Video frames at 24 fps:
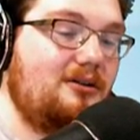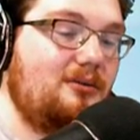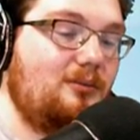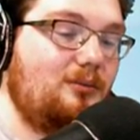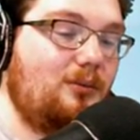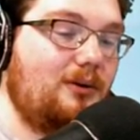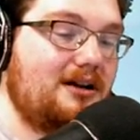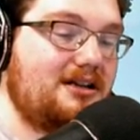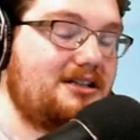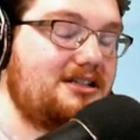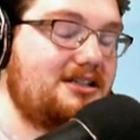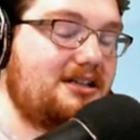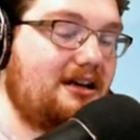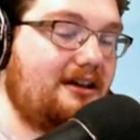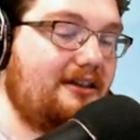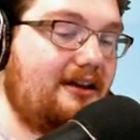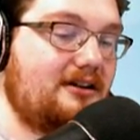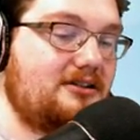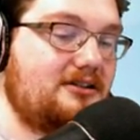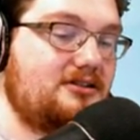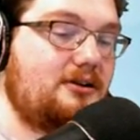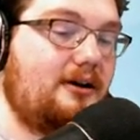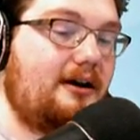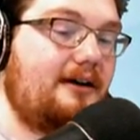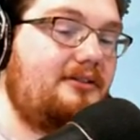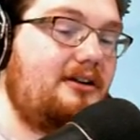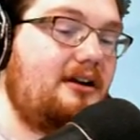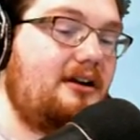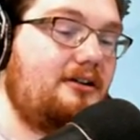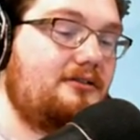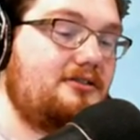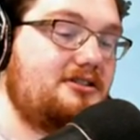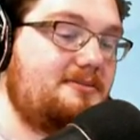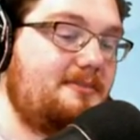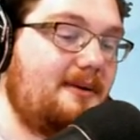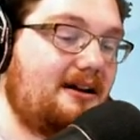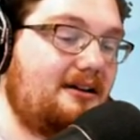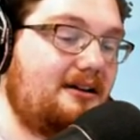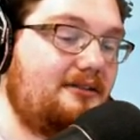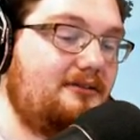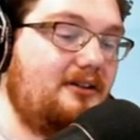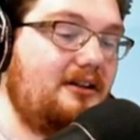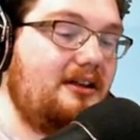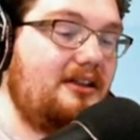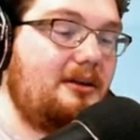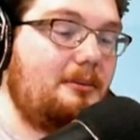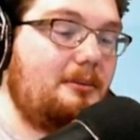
which uh, they also have here respectively.